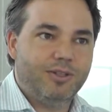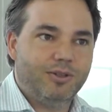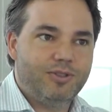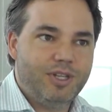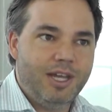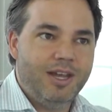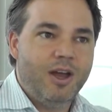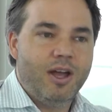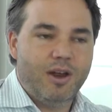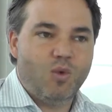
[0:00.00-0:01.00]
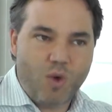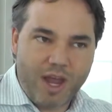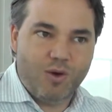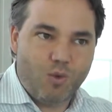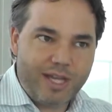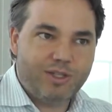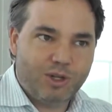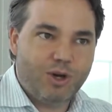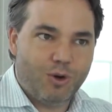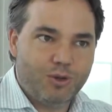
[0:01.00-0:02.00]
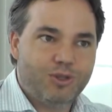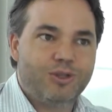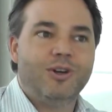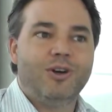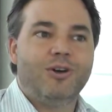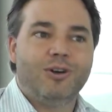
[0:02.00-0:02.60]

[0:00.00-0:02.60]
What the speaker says: you'll see in West Coast